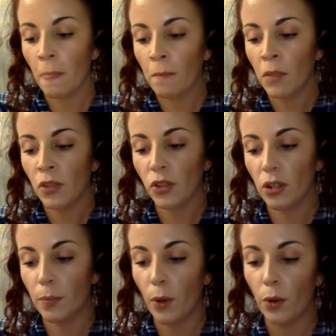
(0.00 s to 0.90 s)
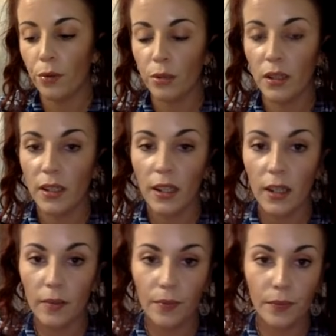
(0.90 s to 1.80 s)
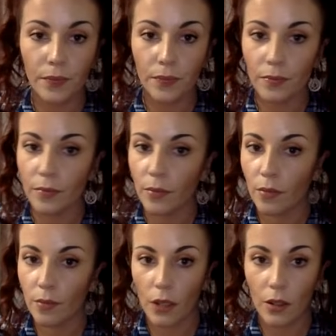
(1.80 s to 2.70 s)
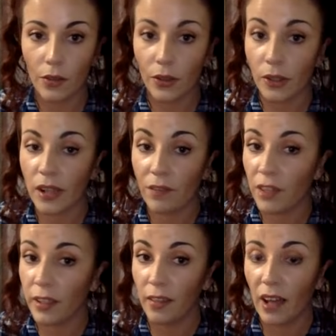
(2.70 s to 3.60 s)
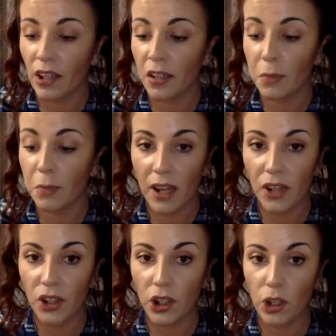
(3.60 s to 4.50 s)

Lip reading: So you're both really... There's definitely a lack of communication.